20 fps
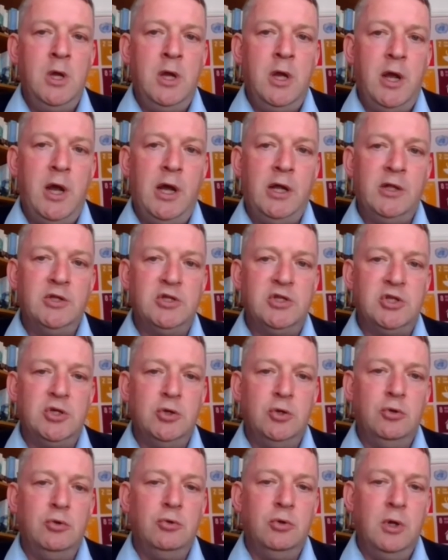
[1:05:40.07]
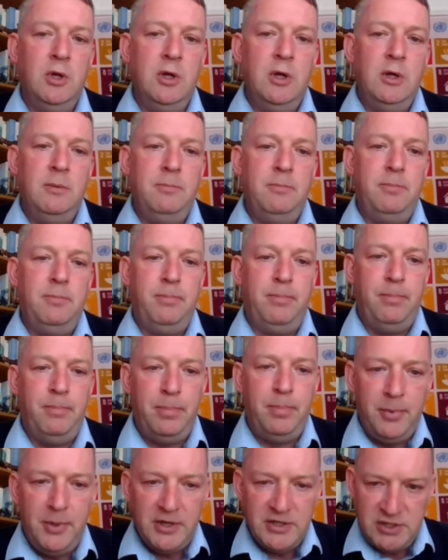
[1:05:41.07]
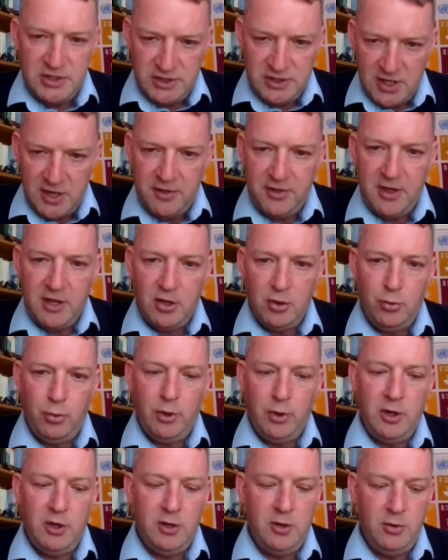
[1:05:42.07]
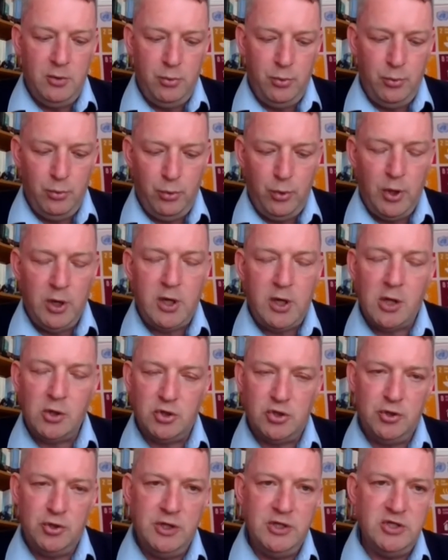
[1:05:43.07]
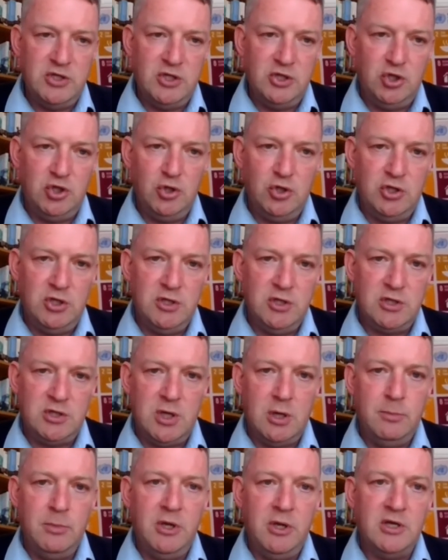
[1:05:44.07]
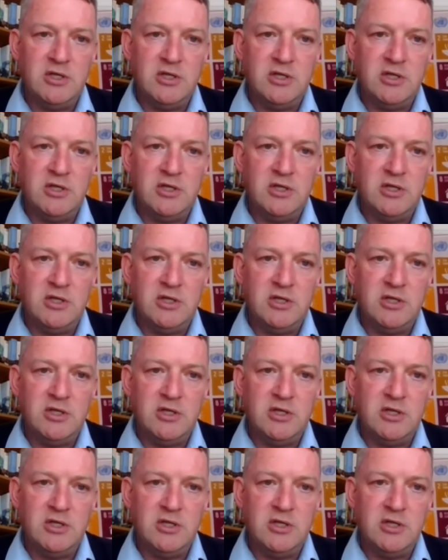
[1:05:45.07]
And so this is, I think, where cultural institutions come in.